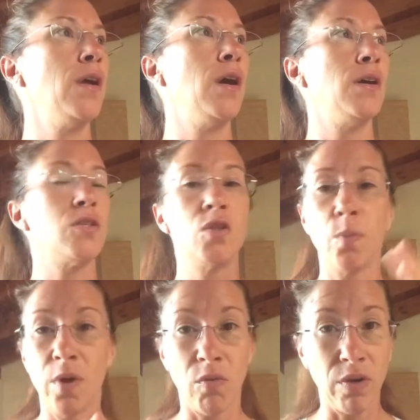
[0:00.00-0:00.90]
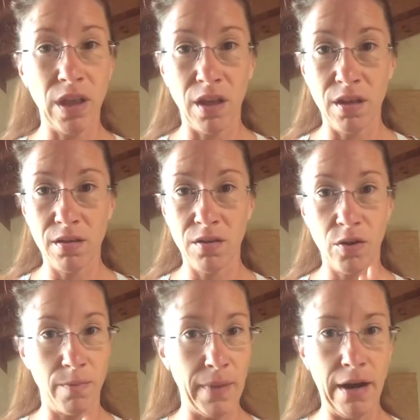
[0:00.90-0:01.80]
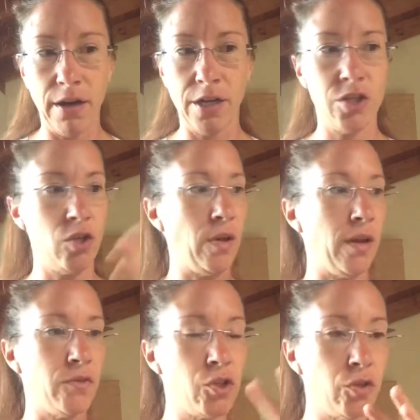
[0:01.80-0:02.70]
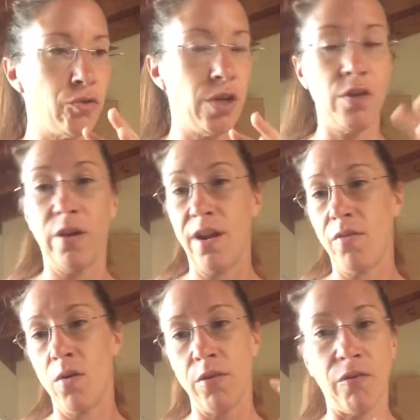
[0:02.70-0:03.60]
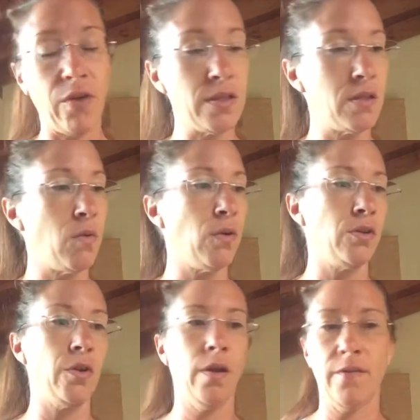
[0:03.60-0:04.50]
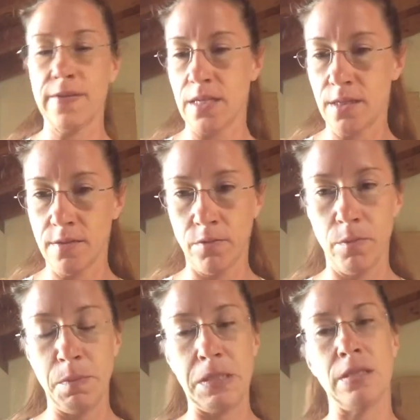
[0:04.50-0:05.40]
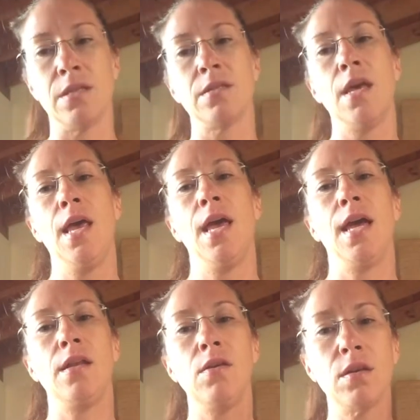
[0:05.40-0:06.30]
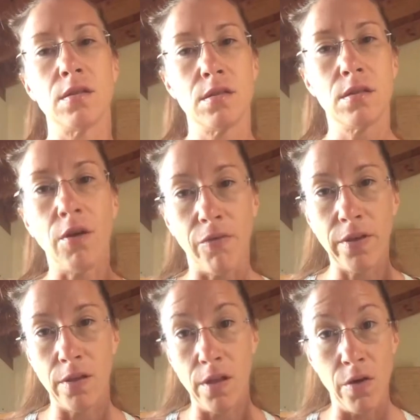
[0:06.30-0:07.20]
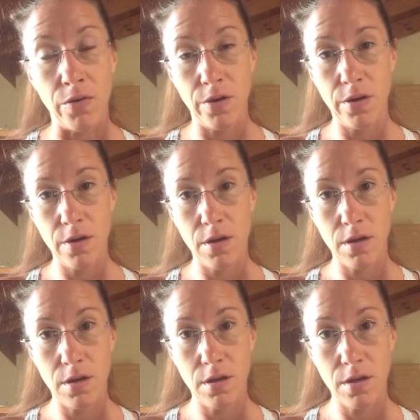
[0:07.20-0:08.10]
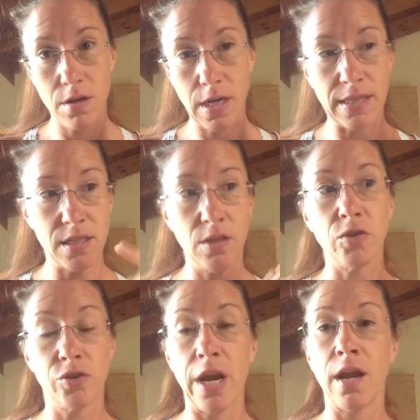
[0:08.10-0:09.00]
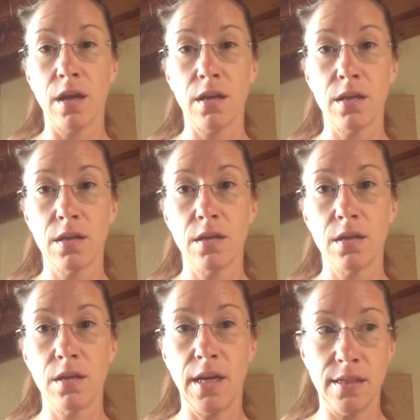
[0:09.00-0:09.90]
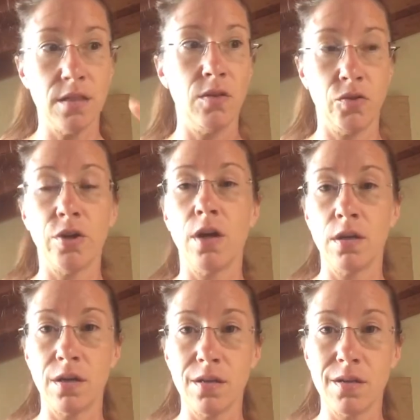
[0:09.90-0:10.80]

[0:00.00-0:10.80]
a soup, a really good marriage. You can have children. You can have all the friends in the world. You can have a successful business, and you can still feel alone, and still drink, and still drug